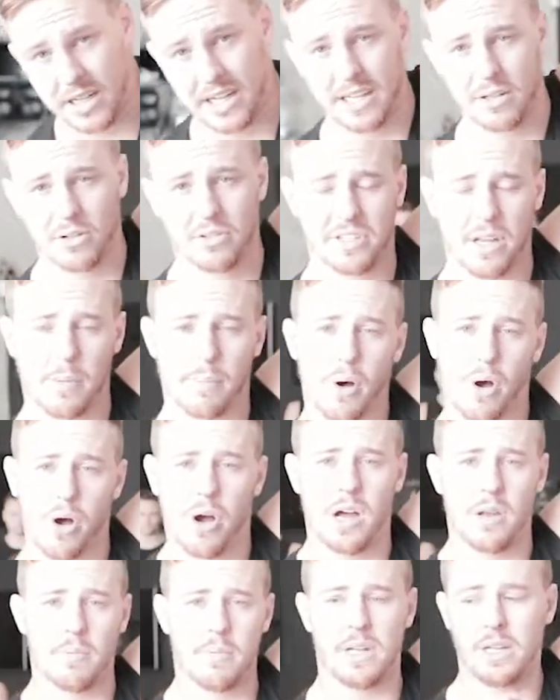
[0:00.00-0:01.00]
heels up
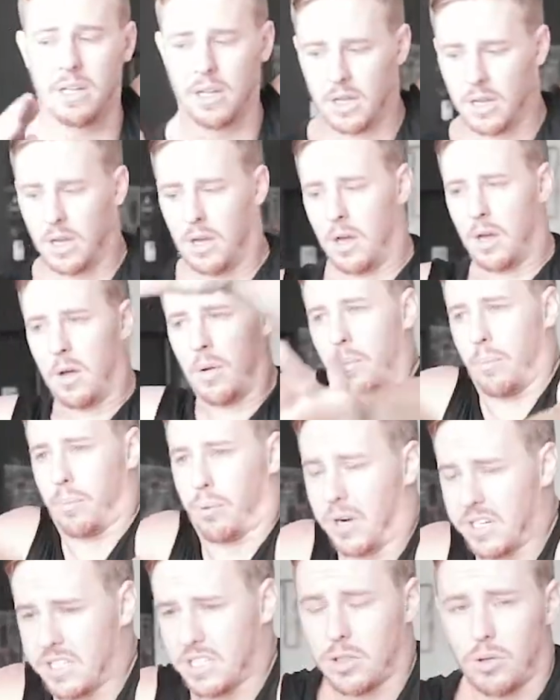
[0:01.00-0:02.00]
behind me,
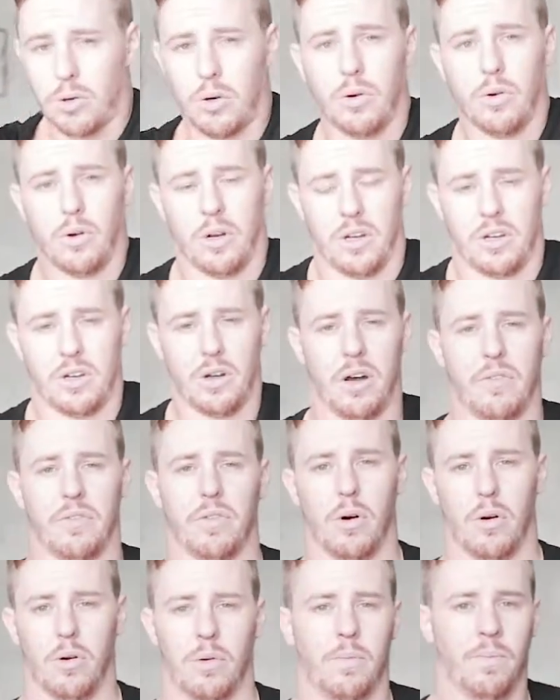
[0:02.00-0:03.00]
press through and dive
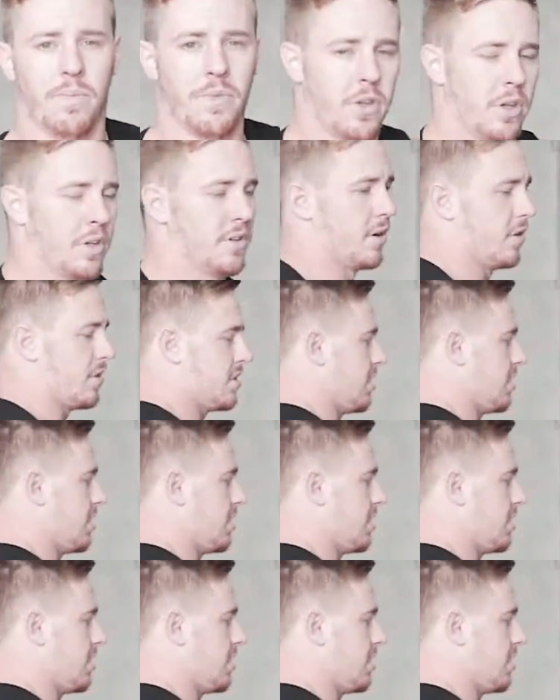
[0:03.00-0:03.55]
roll. So I'll